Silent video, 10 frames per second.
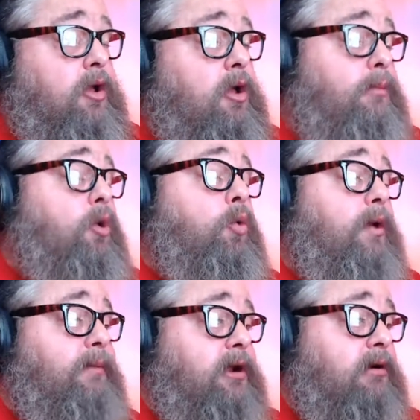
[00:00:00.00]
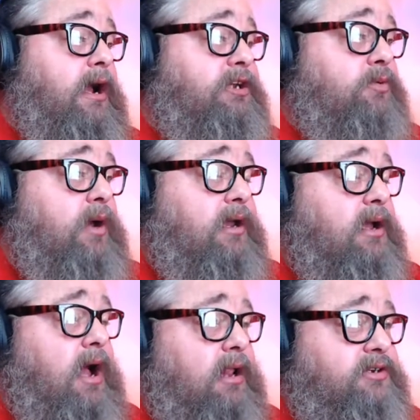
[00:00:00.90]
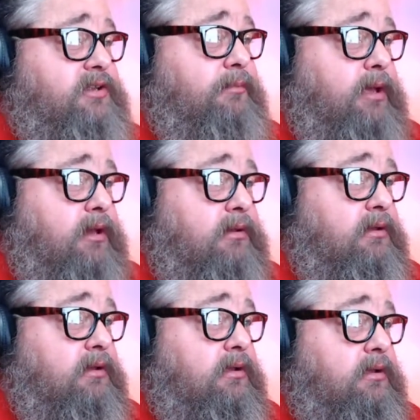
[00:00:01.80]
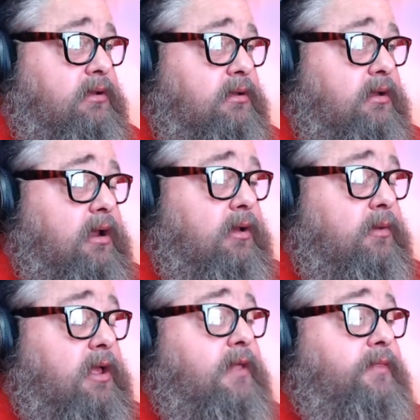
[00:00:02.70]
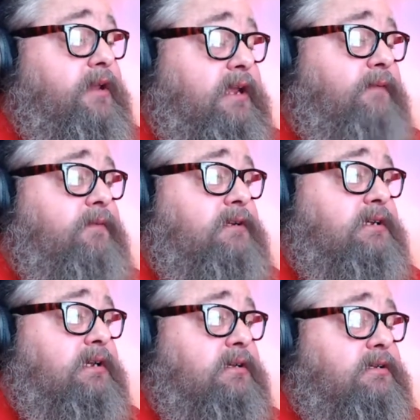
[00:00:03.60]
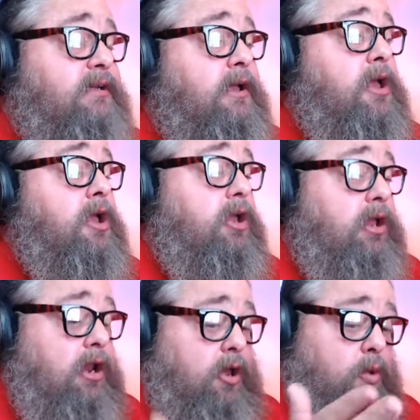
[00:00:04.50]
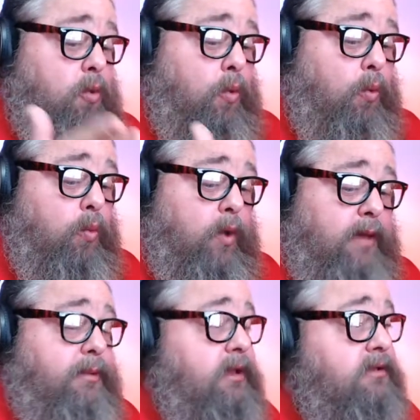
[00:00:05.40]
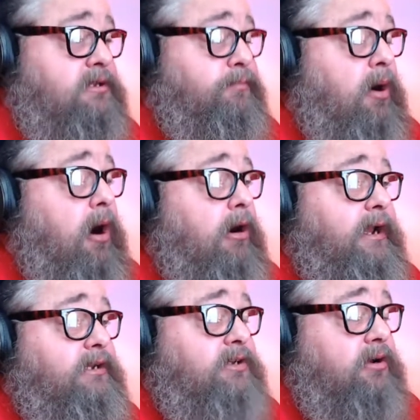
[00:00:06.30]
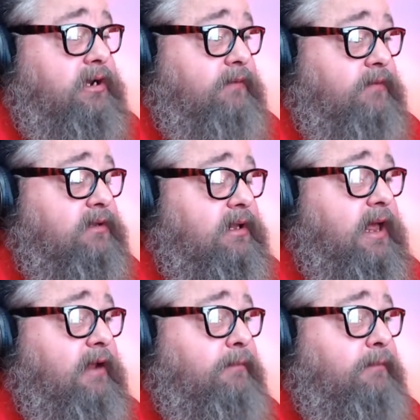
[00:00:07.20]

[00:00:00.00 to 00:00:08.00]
More women are graduating college than men. The difference is, women's priorities are different than that of